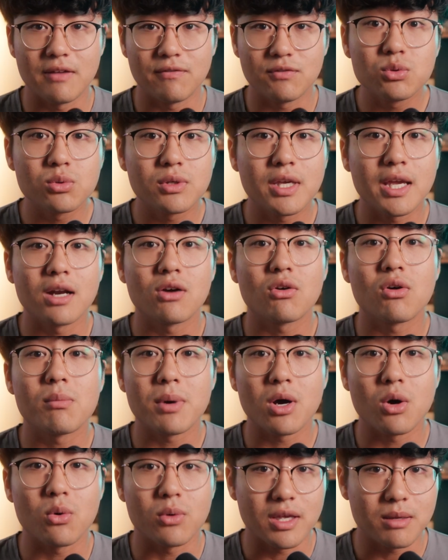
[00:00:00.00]
If you care
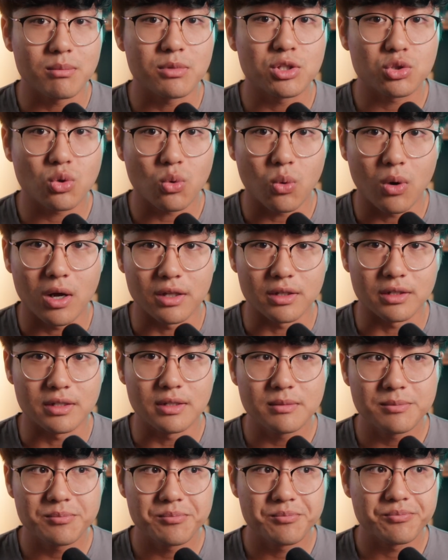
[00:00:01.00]
about image
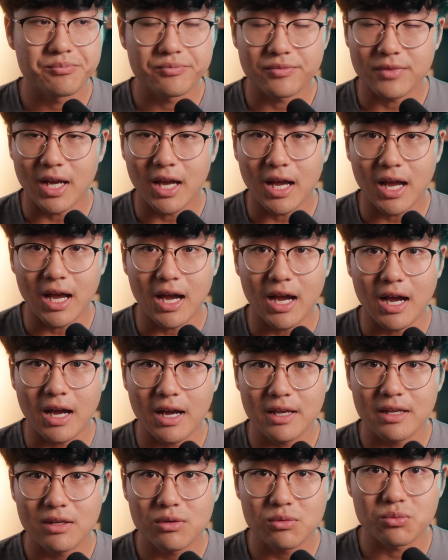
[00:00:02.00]
quality,
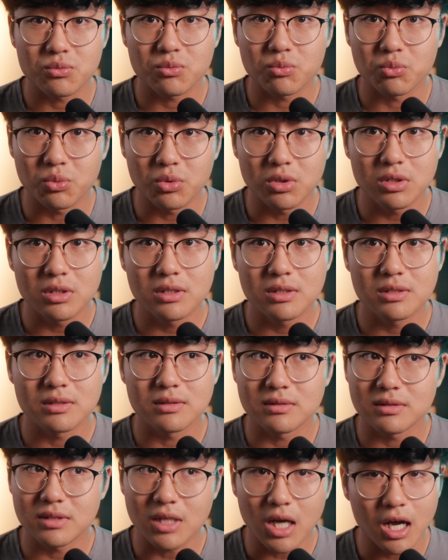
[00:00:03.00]
I
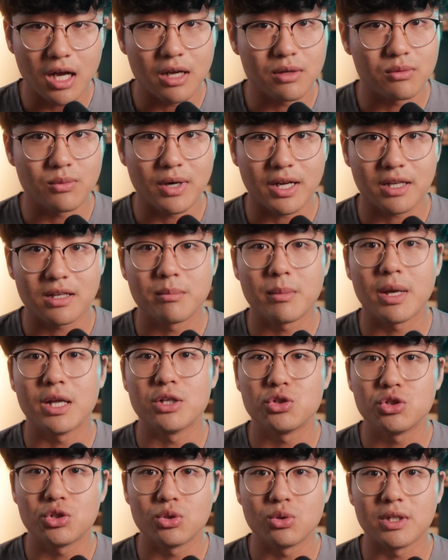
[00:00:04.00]
would not
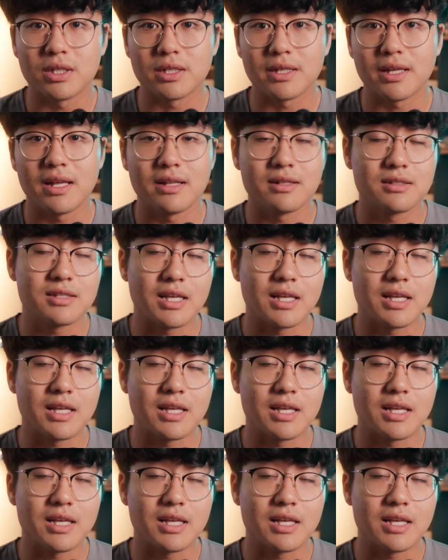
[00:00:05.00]
recommend shooting in